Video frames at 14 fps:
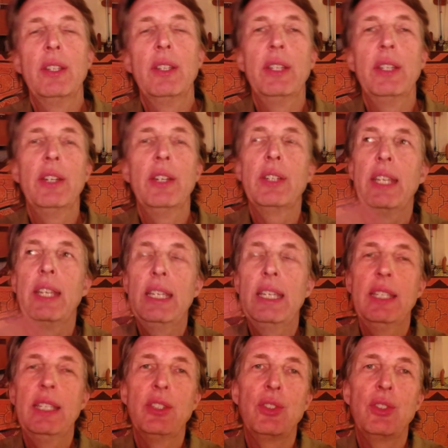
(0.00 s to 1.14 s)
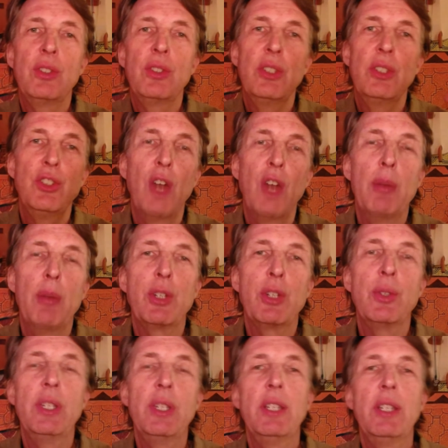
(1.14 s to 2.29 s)
They are taking the
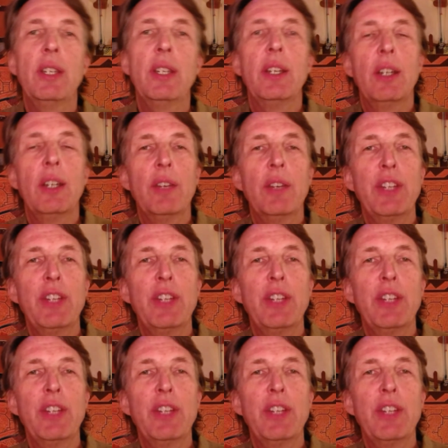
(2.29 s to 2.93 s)
geometry of another